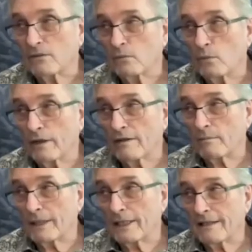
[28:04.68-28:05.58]
with
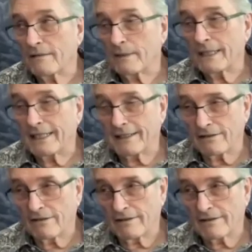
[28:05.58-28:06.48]
me, meaning
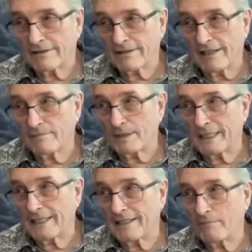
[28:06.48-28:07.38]
alongside
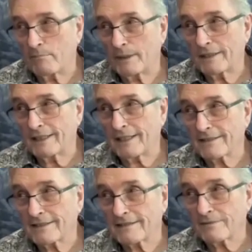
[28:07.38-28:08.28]
me, but
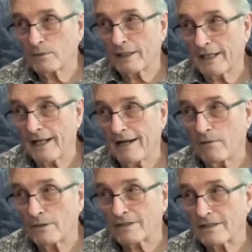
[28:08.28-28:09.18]
that's what I got
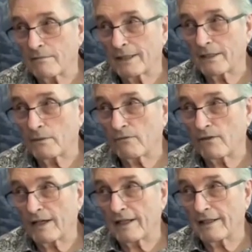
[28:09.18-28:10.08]
was somebody who would
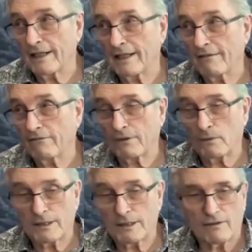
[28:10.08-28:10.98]
fight every
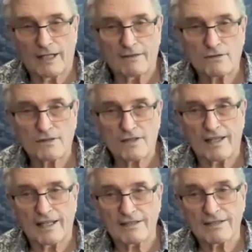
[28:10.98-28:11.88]
one of life's
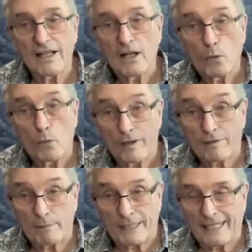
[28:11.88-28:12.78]
things
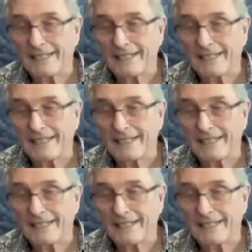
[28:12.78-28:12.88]
with me,